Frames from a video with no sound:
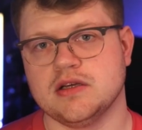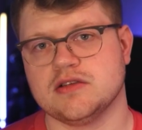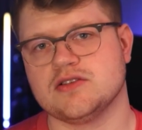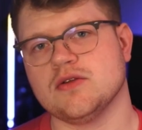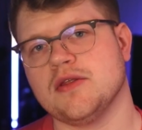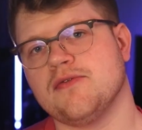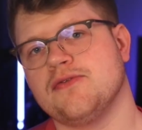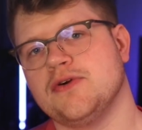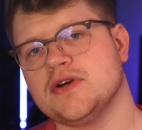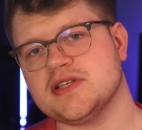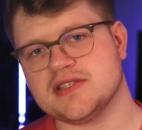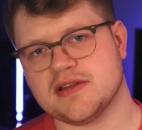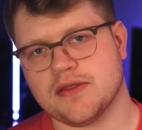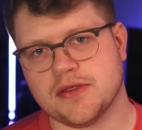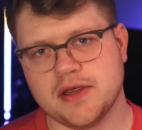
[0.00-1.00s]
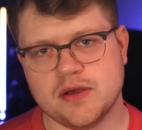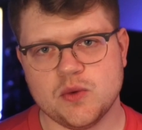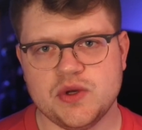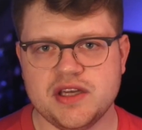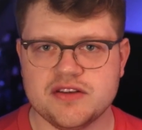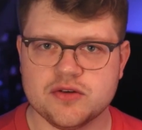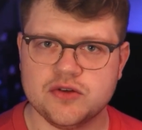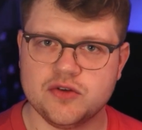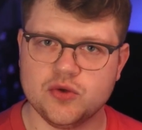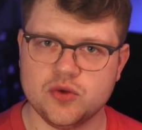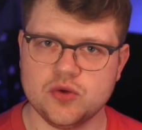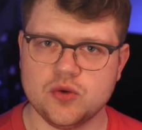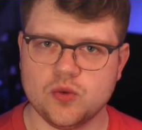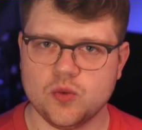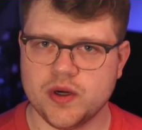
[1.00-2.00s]
So the first thing we need to
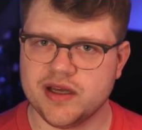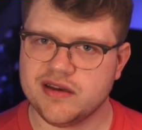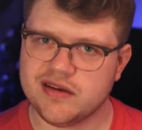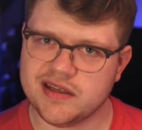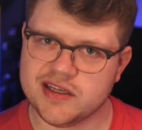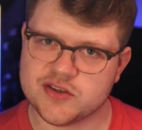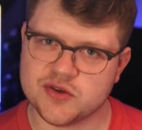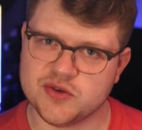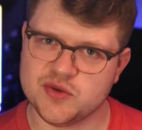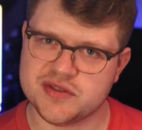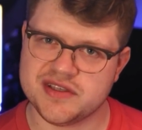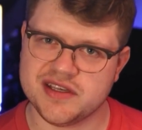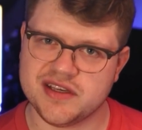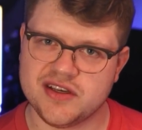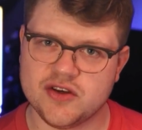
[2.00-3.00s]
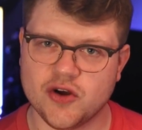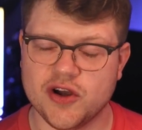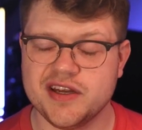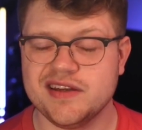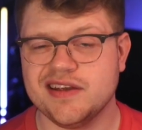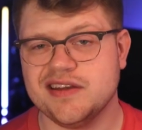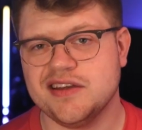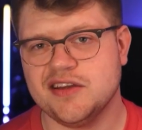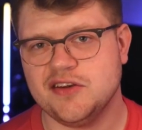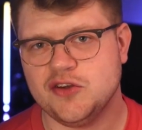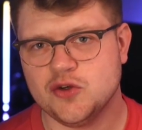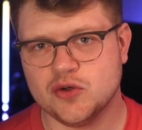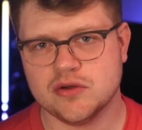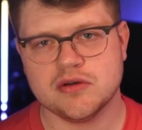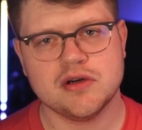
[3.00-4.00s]
do when introducing Koin in a
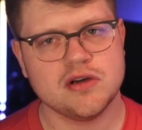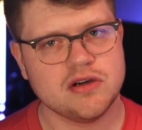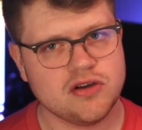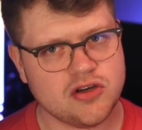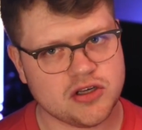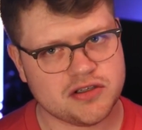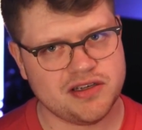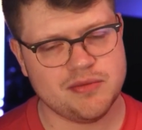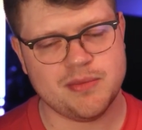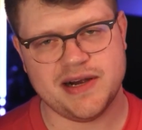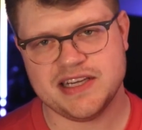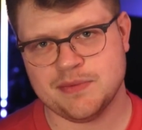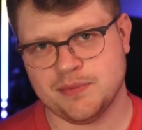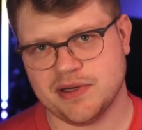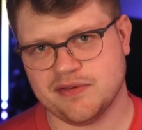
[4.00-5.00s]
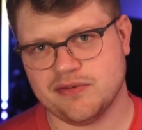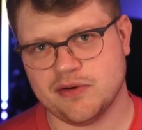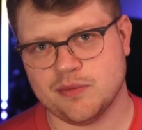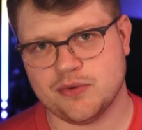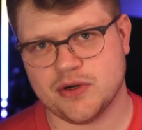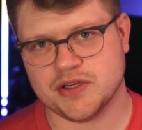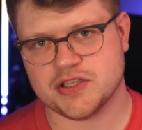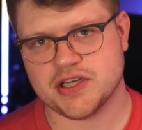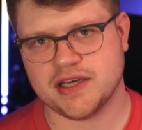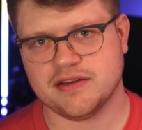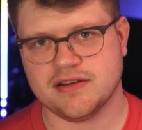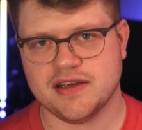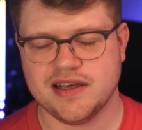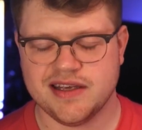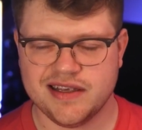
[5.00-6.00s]
new Kotlin Multiplatform
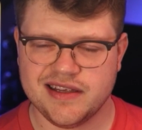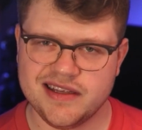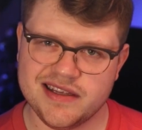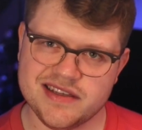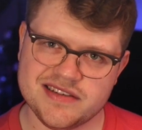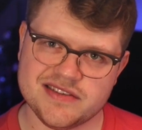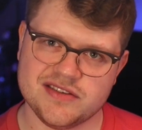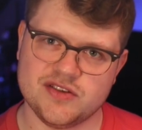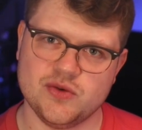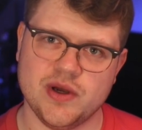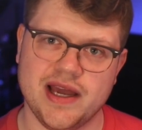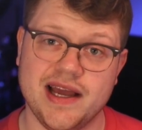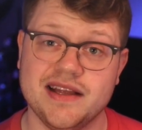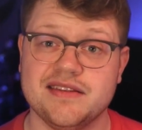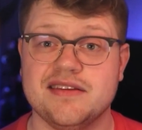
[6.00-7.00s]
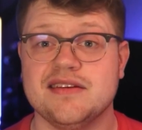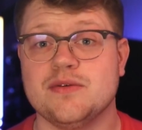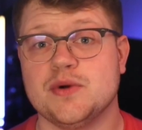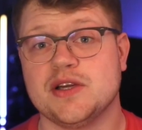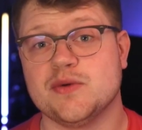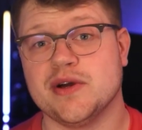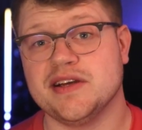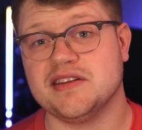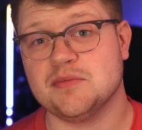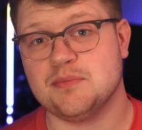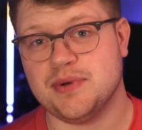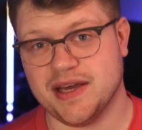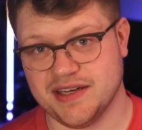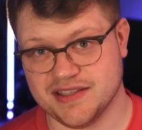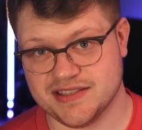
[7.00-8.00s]
project is to add the required
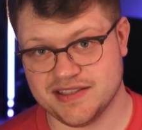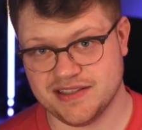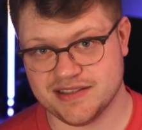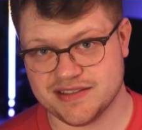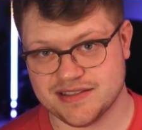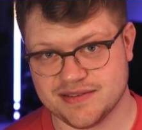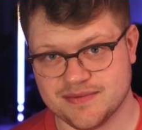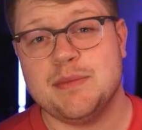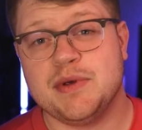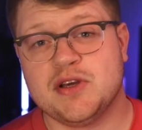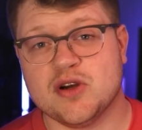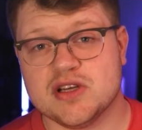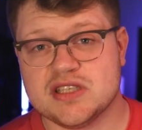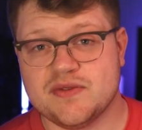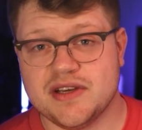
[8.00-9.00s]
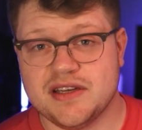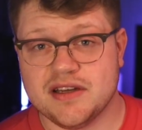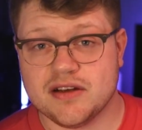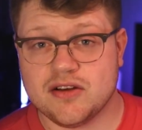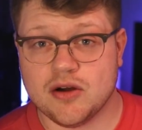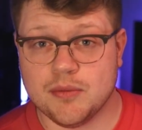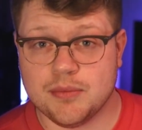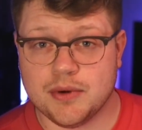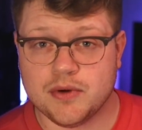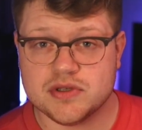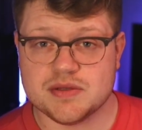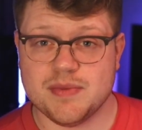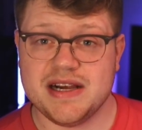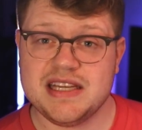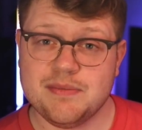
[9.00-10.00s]
dependencies. And because we're in a
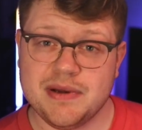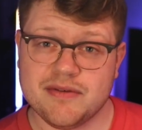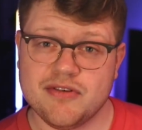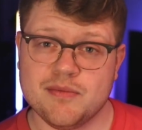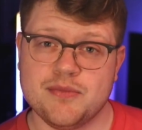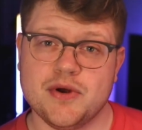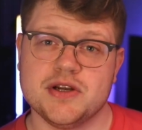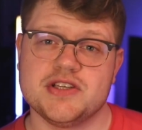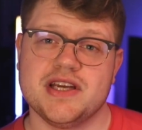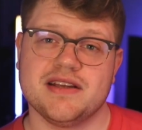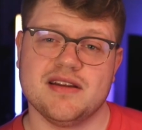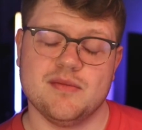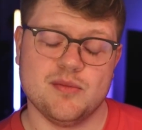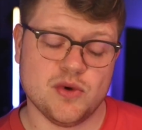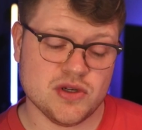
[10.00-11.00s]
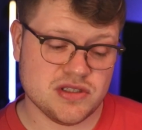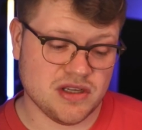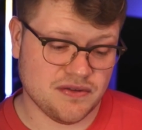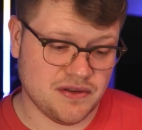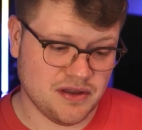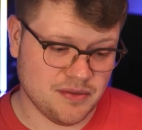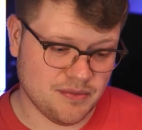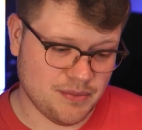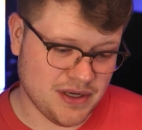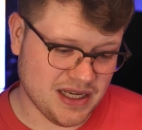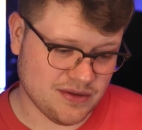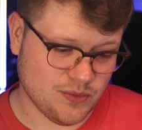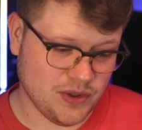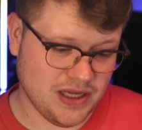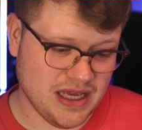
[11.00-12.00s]
Compose Multiplatform project, most of the
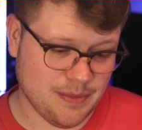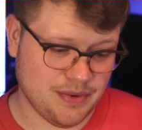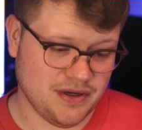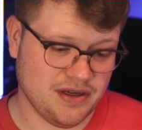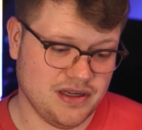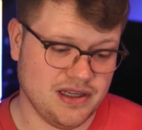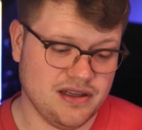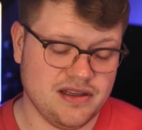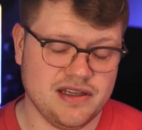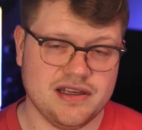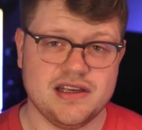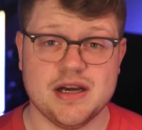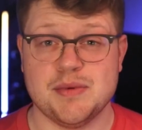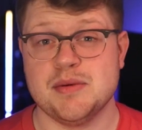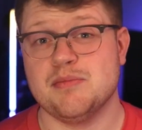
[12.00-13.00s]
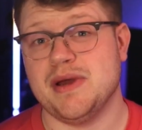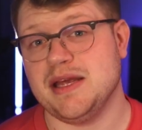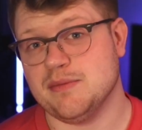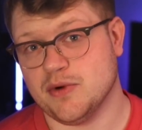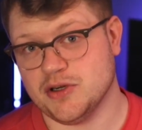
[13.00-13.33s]
part will happen in the common main